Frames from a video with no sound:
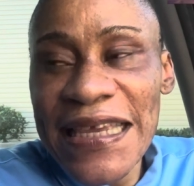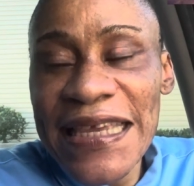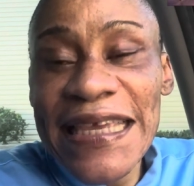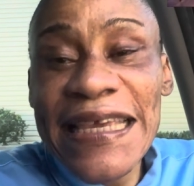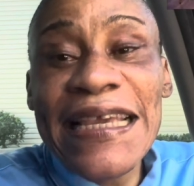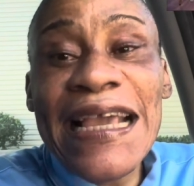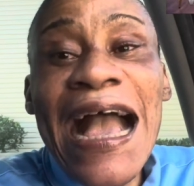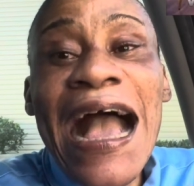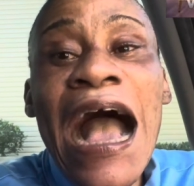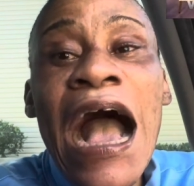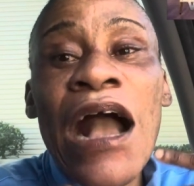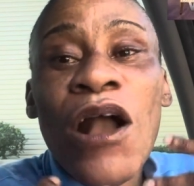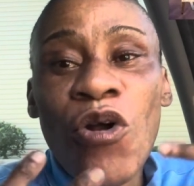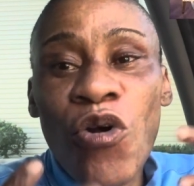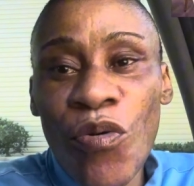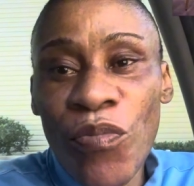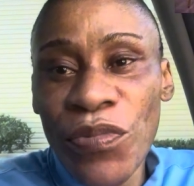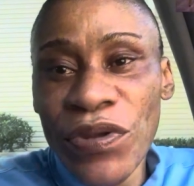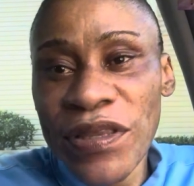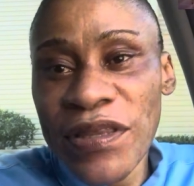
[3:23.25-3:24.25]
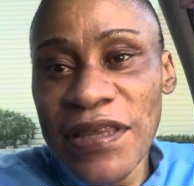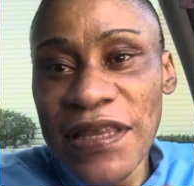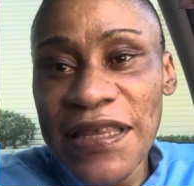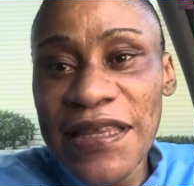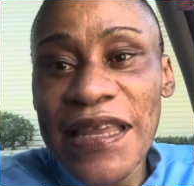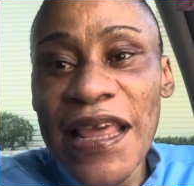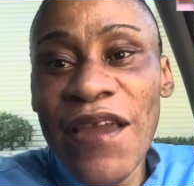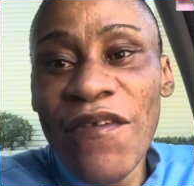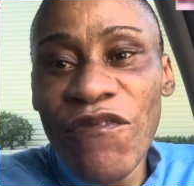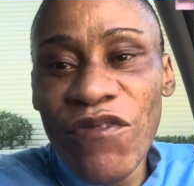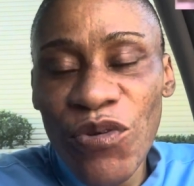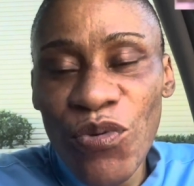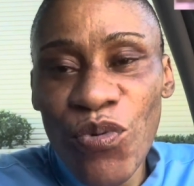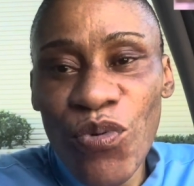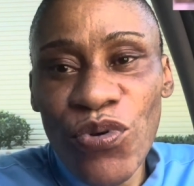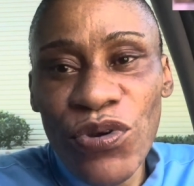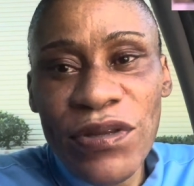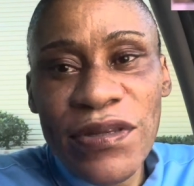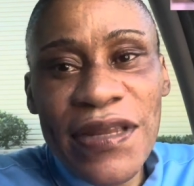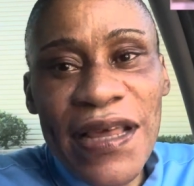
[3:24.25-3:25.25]
he can accommodate
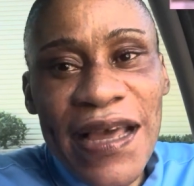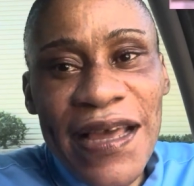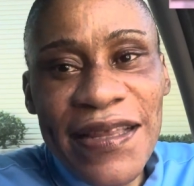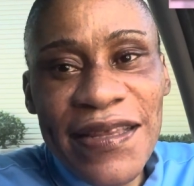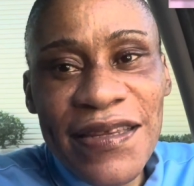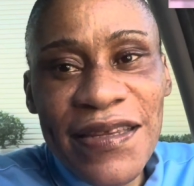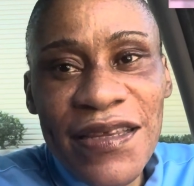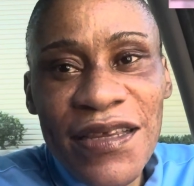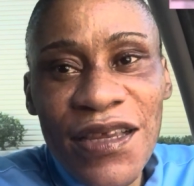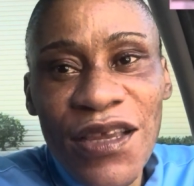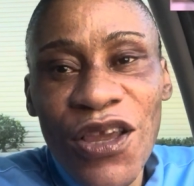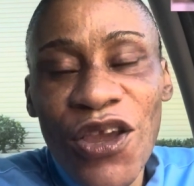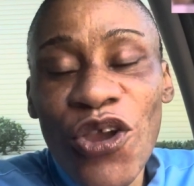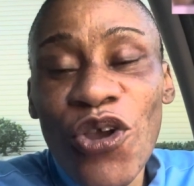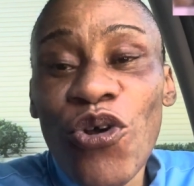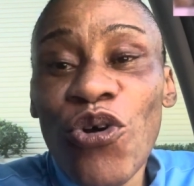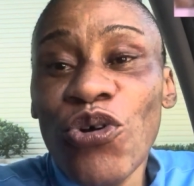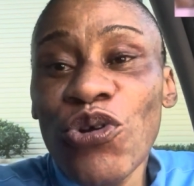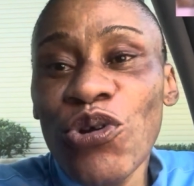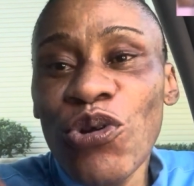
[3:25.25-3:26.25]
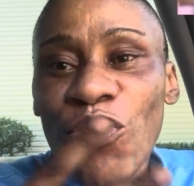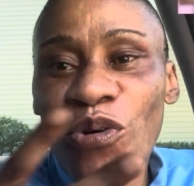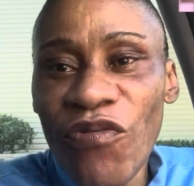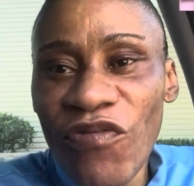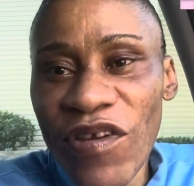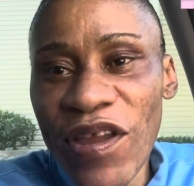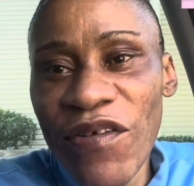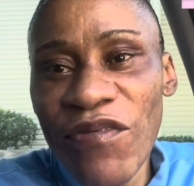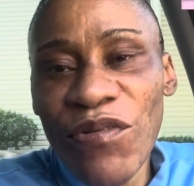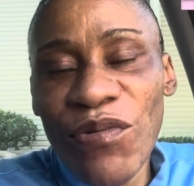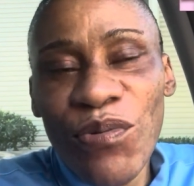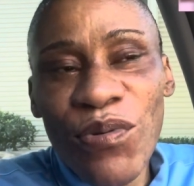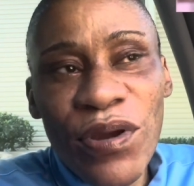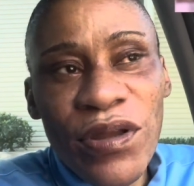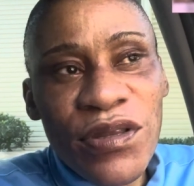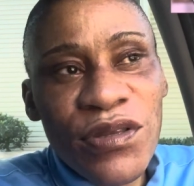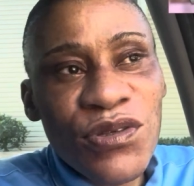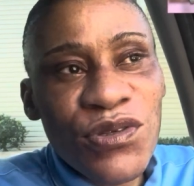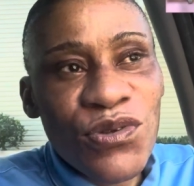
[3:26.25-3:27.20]
everyone, that God loves everyone.